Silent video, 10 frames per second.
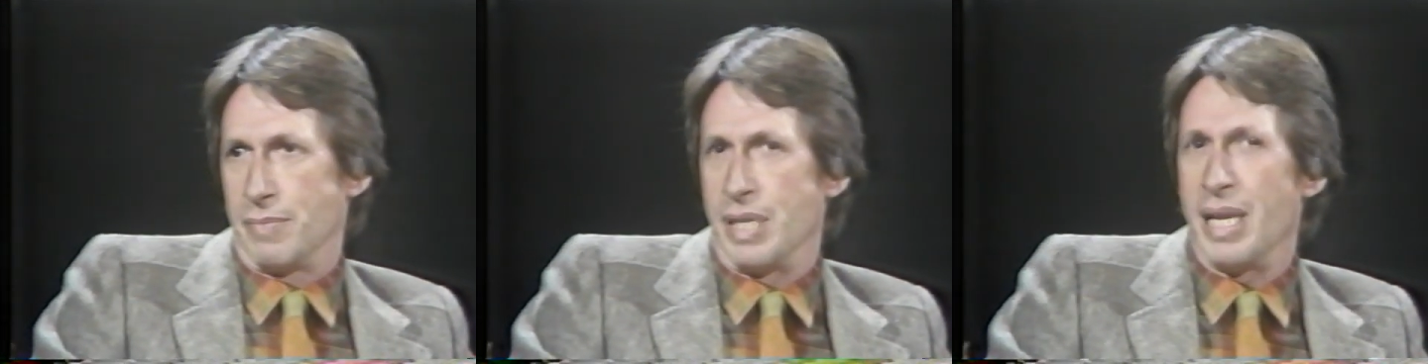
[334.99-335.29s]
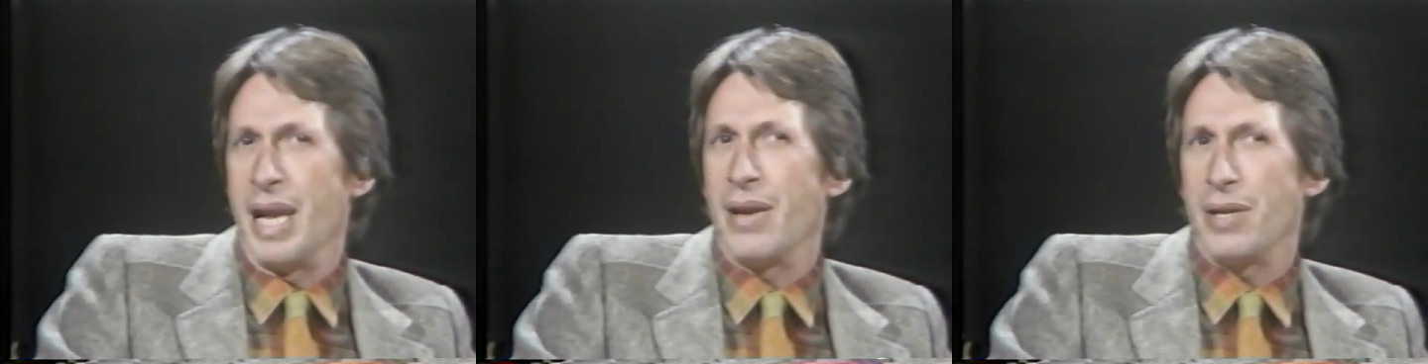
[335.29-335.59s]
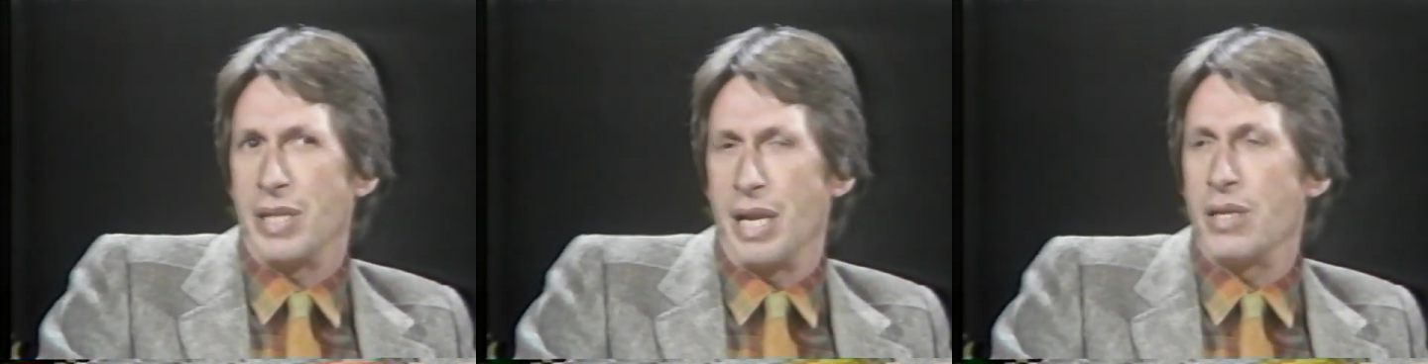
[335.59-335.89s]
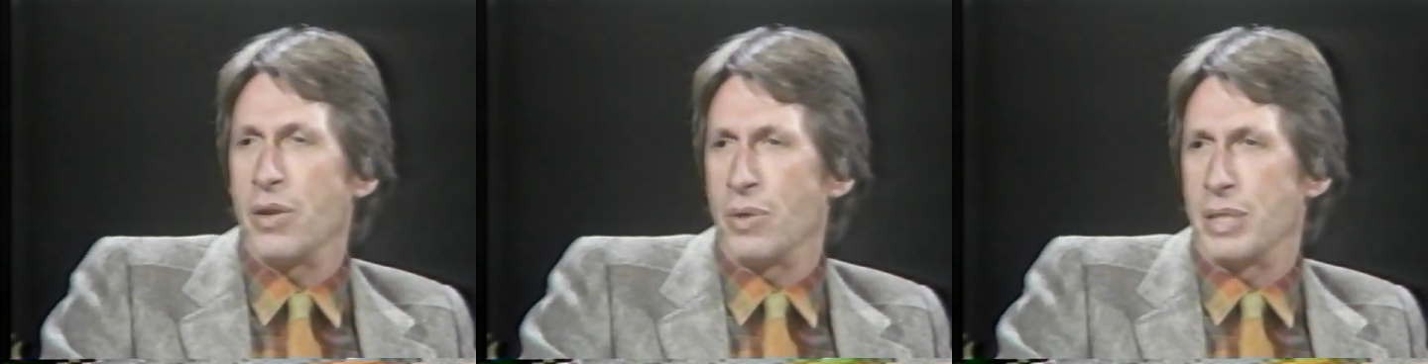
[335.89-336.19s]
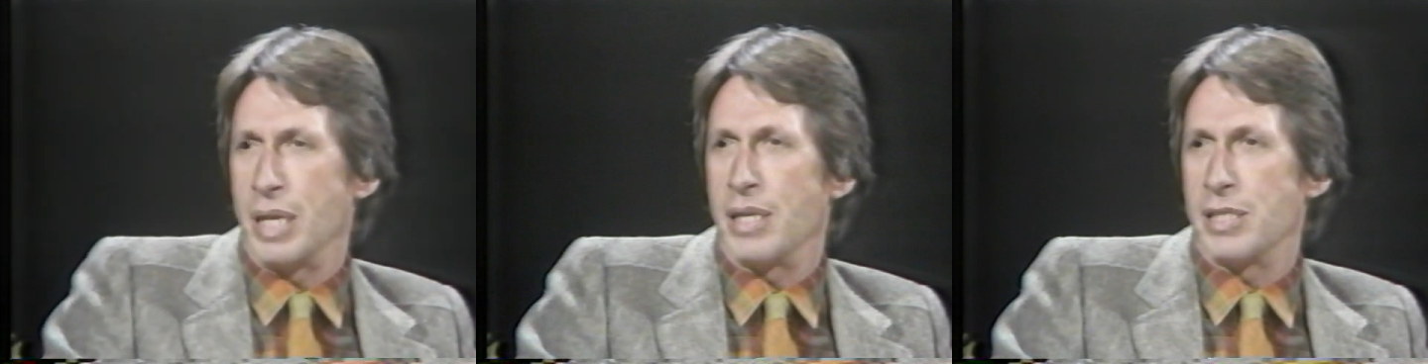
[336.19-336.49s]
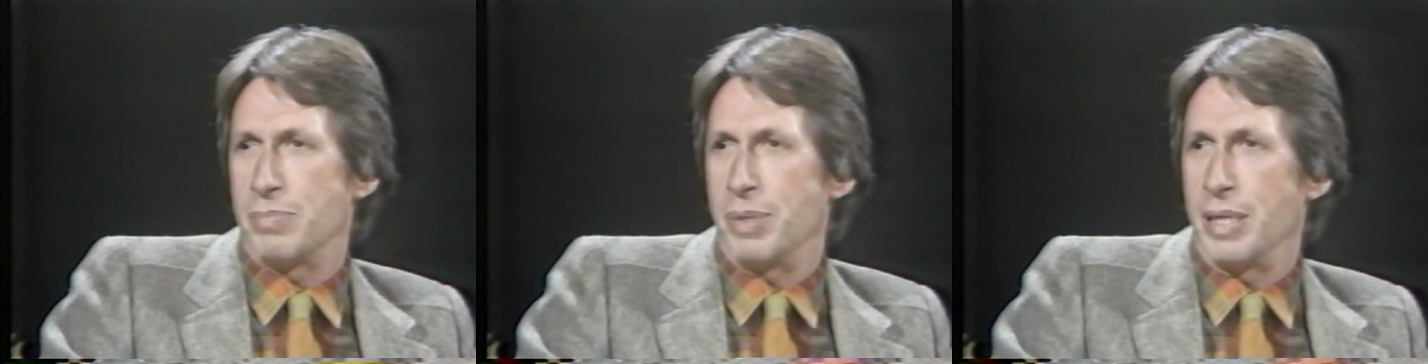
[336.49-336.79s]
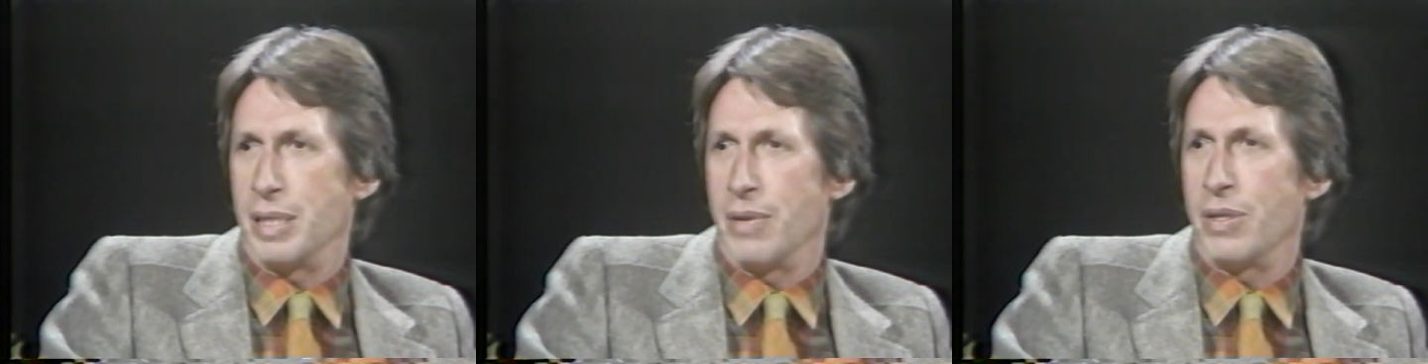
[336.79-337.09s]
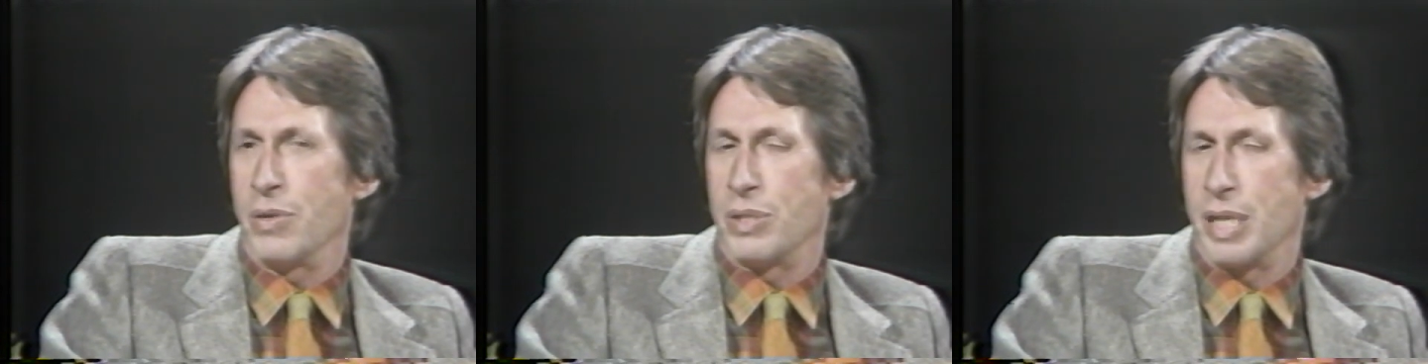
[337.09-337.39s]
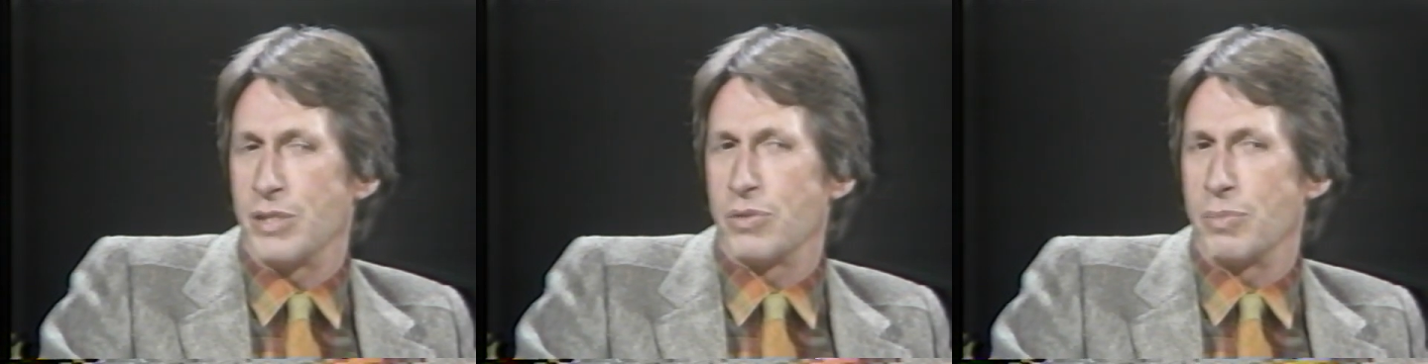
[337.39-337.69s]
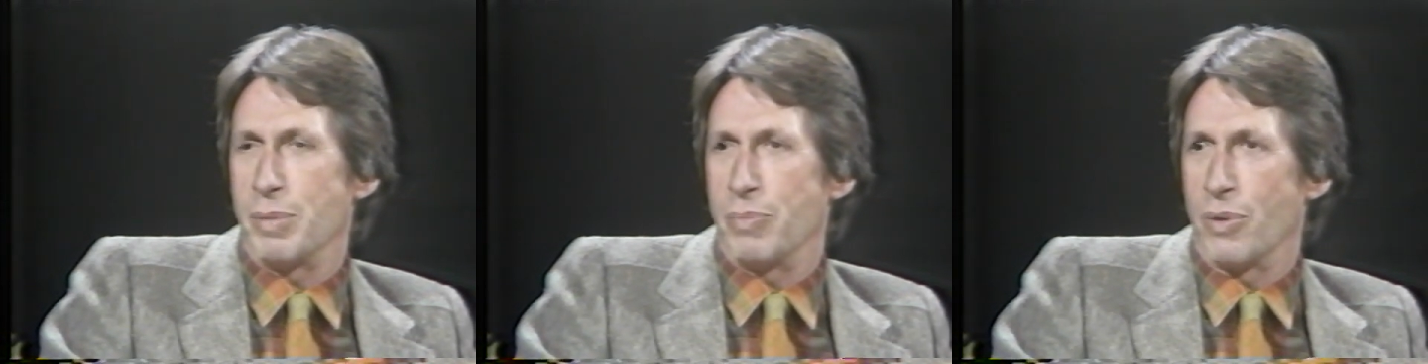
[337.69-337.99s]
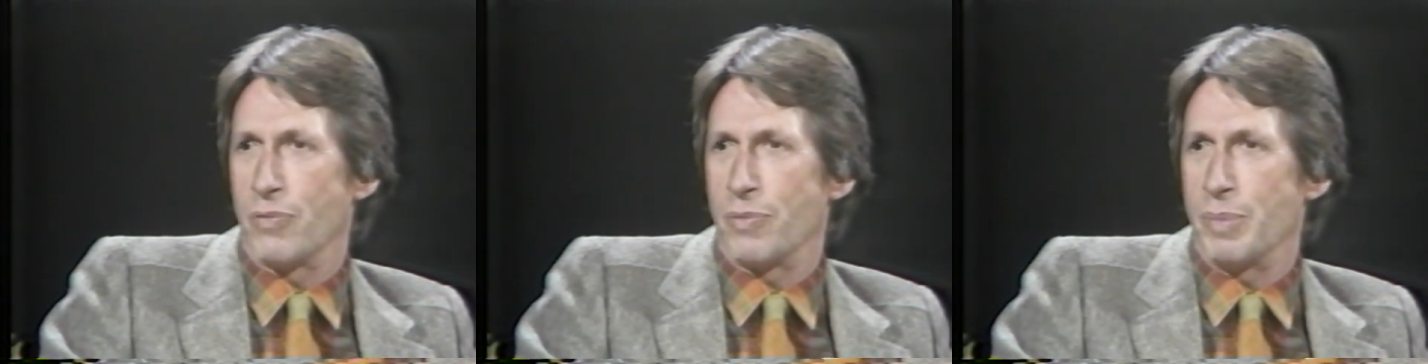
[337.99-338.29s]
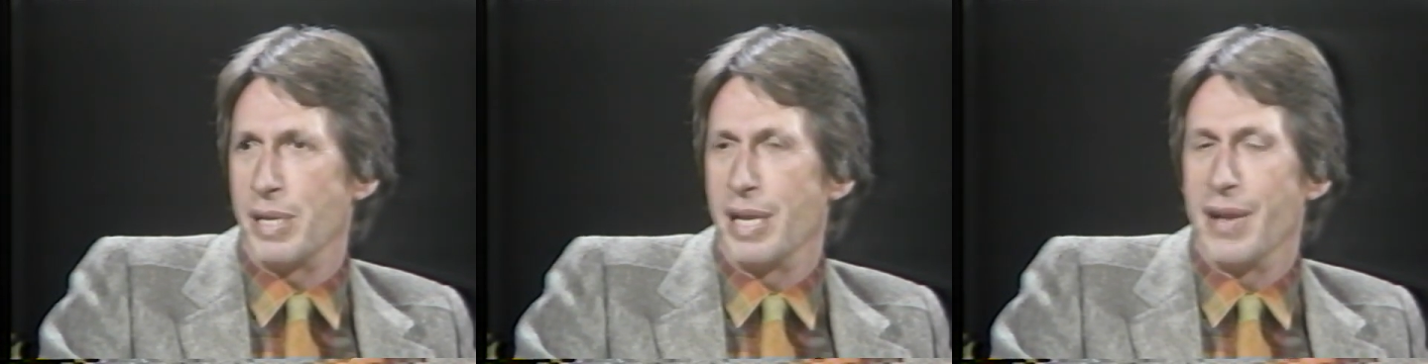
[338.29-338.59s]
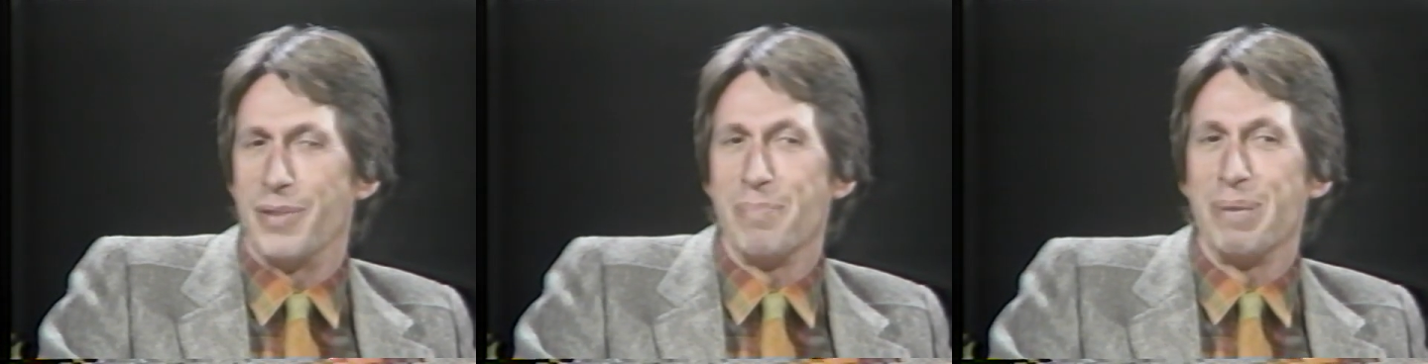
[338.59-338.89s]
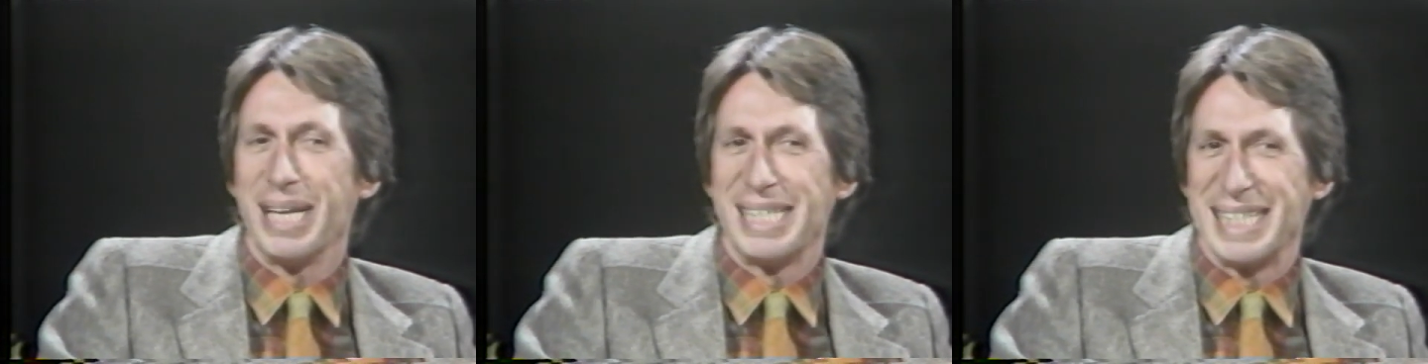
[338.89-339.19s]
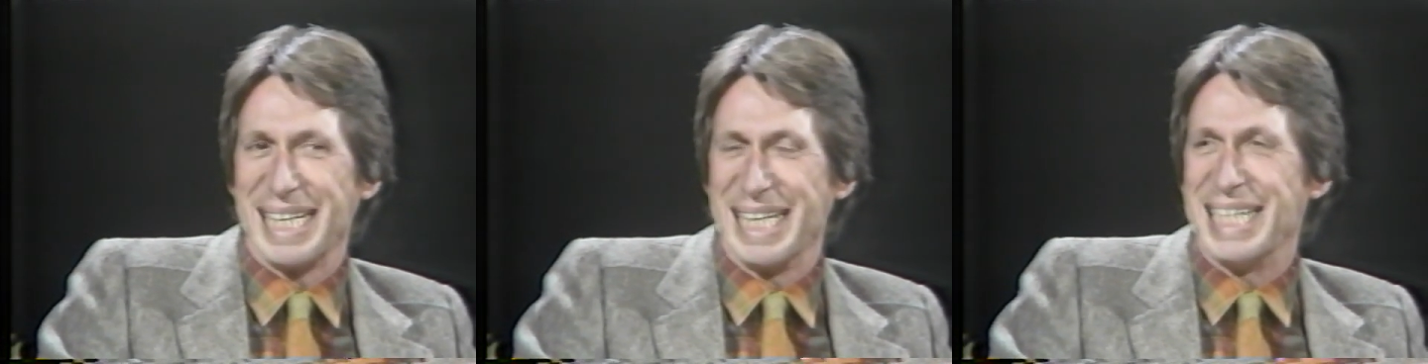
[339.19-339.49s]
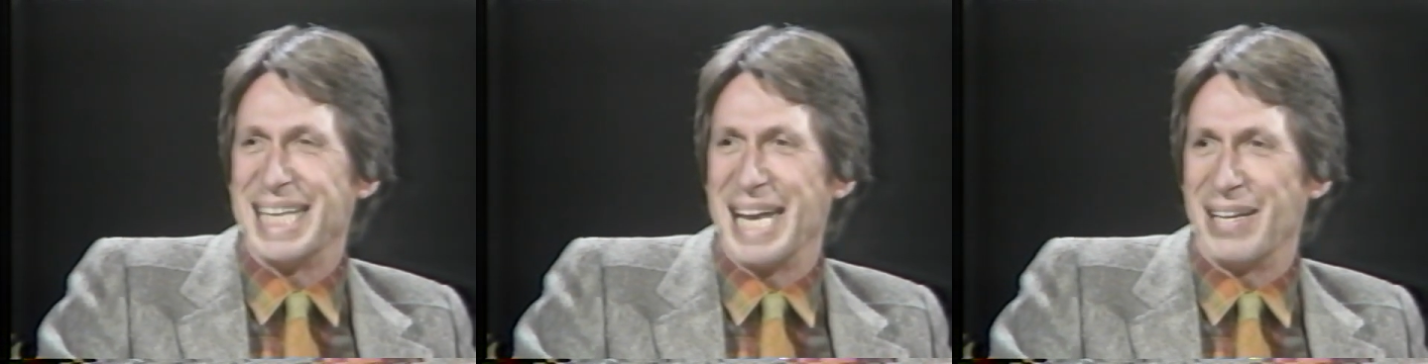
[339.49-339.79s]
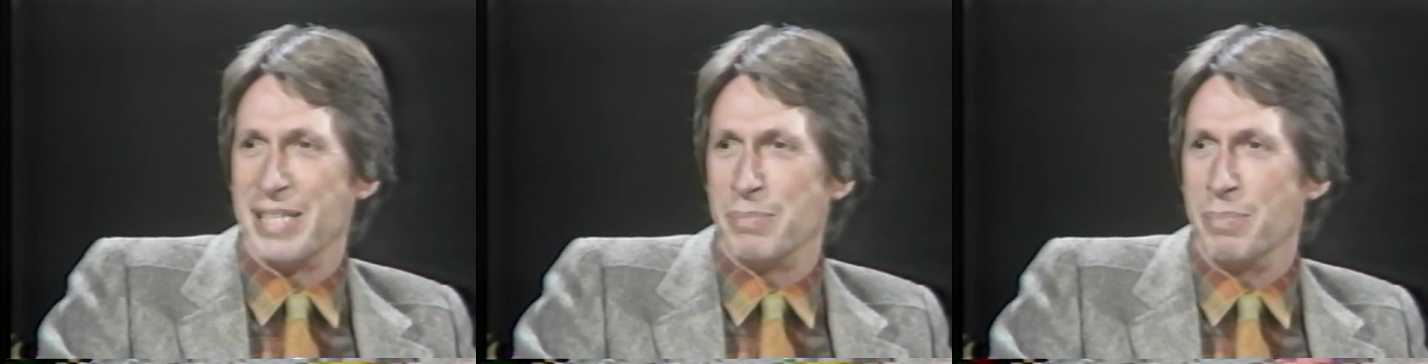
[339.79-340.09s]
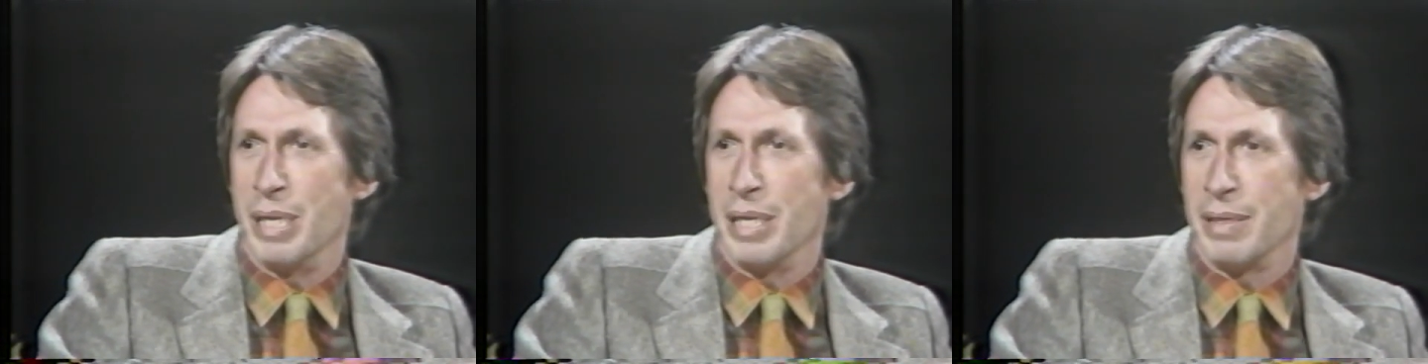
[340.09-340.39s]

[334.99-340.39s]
You know how you know a town is bad? You know how I know a town's going to be boring for me? If the biggest thing in a town is me.